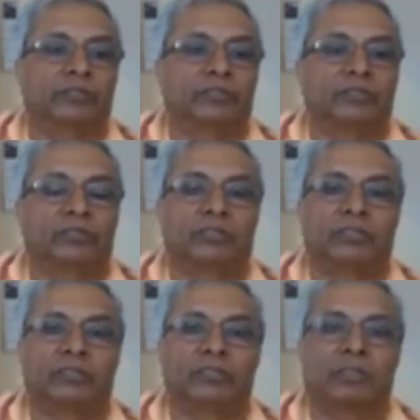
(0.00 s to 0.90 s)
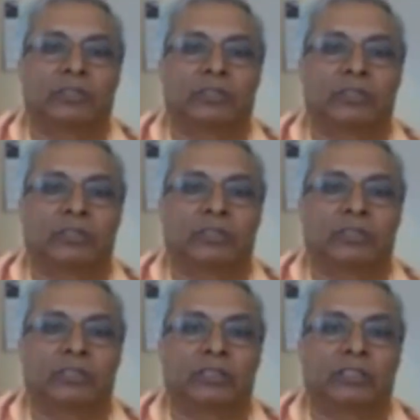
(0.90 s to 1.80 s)

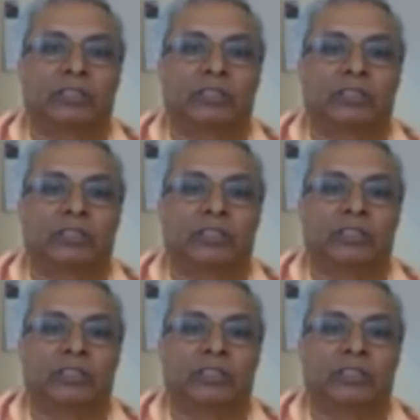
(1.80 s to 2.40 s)
Nothing is said.